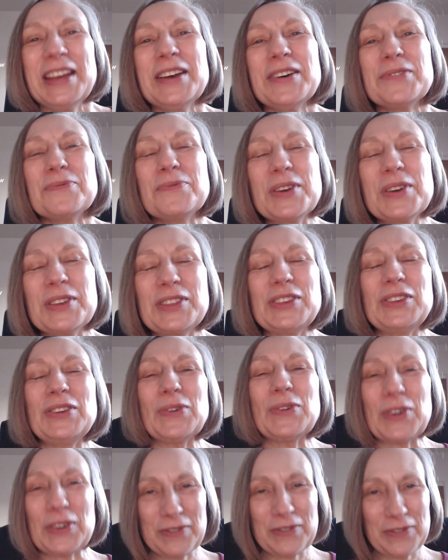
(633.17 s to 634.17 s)
with
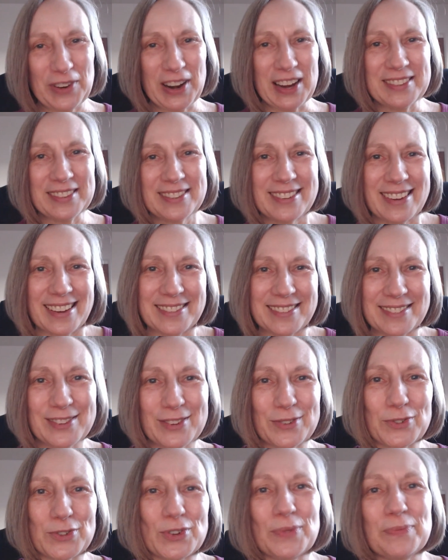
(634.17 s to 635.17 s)
your friends on
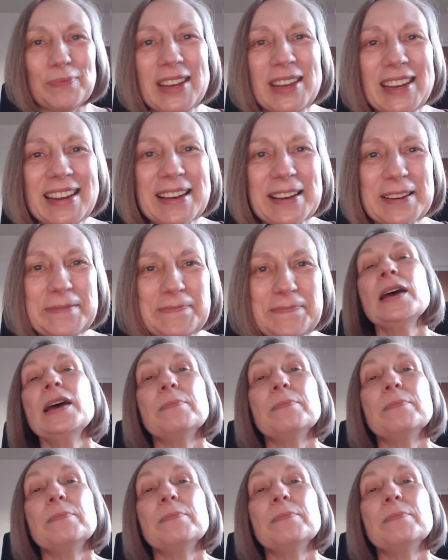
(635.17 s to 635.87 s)
social media.